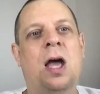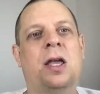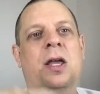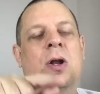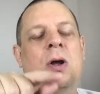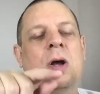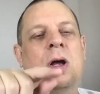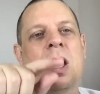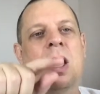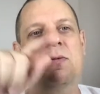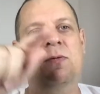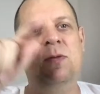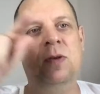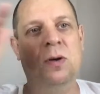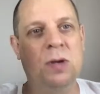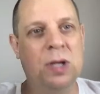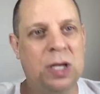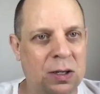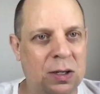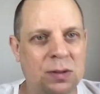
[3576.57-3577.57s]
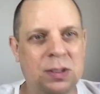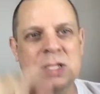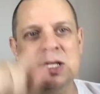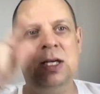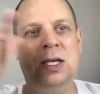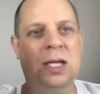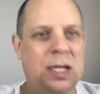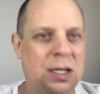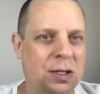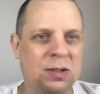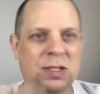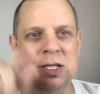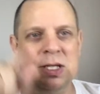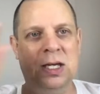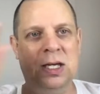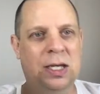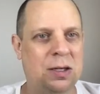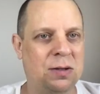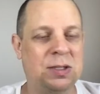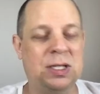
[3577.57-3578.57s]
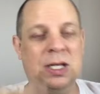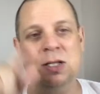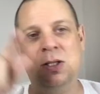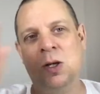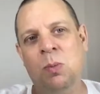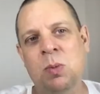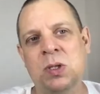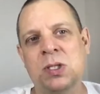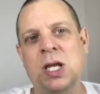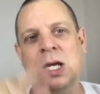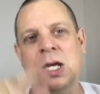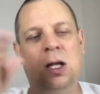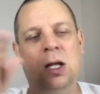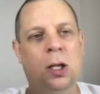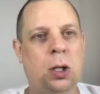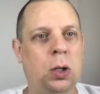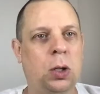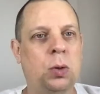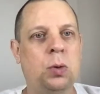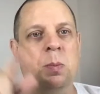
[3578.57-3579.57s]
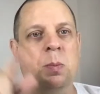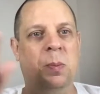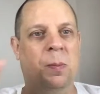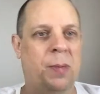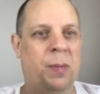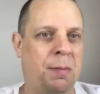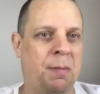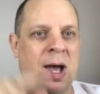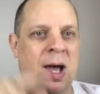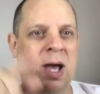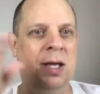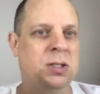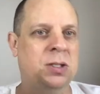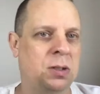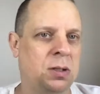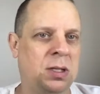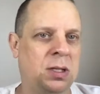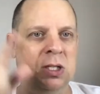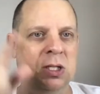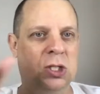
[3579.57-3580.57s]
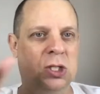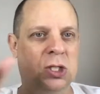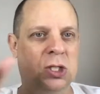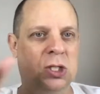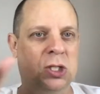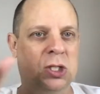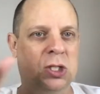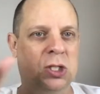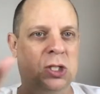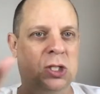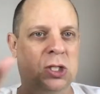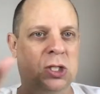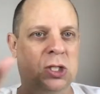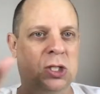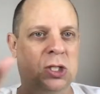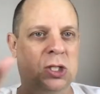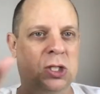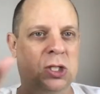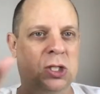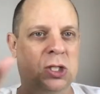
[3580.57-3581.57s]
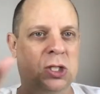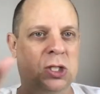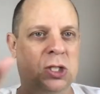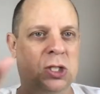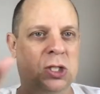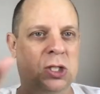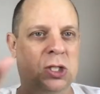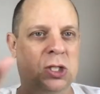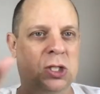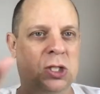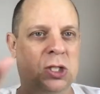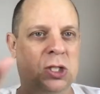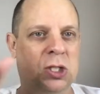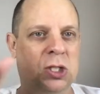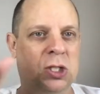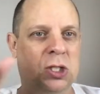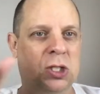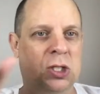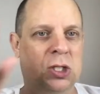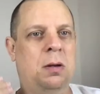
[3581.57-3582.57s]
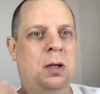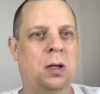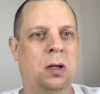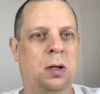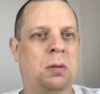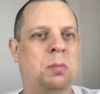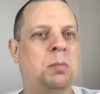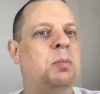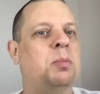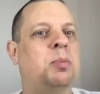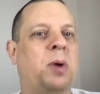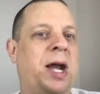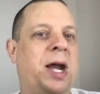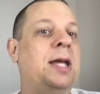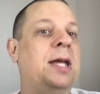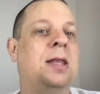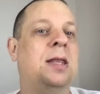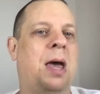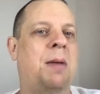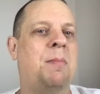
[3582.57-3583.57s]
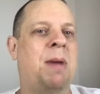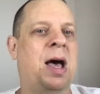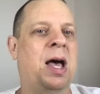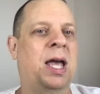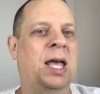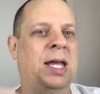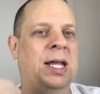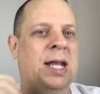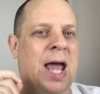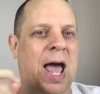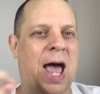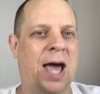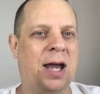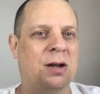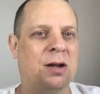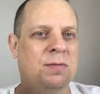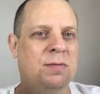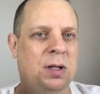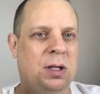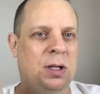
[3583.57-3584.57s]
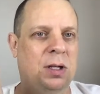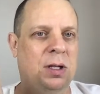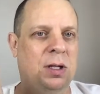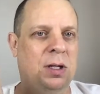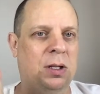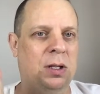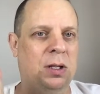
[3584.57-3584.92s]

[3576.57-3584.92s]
I feel guilty, guilty, guilty. It's almost like a loop. The mind's on this loop, and you're trying to break that mind out of the loop.